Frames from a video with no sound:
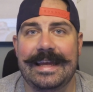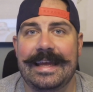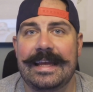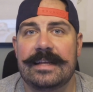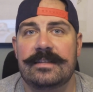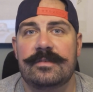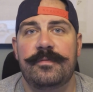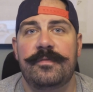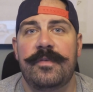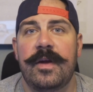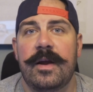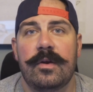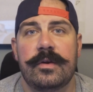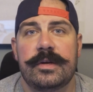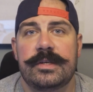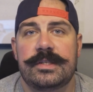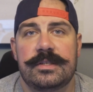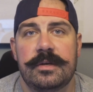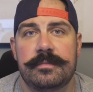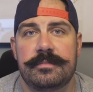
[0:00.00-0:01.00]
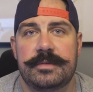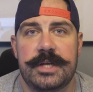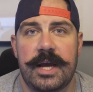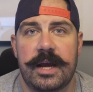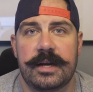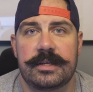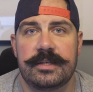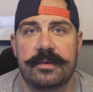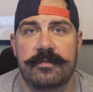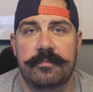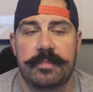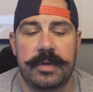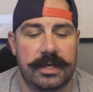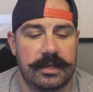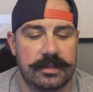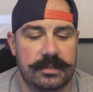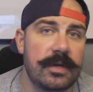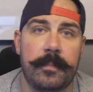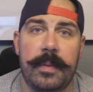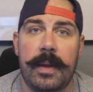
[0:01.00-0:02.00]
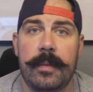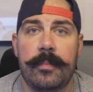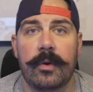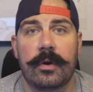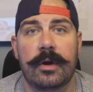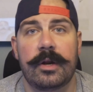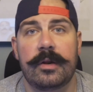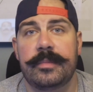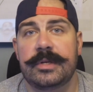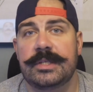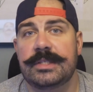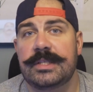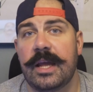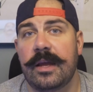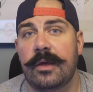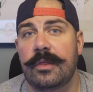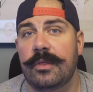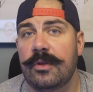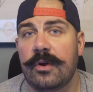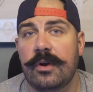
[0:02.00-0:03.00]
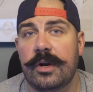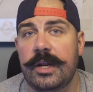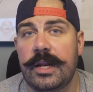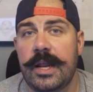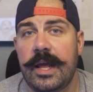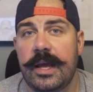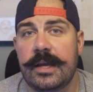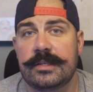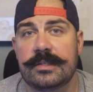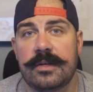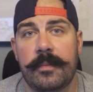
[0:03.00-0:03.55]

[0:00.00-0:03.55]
it's very subjective because some people are going to be staying 30 days,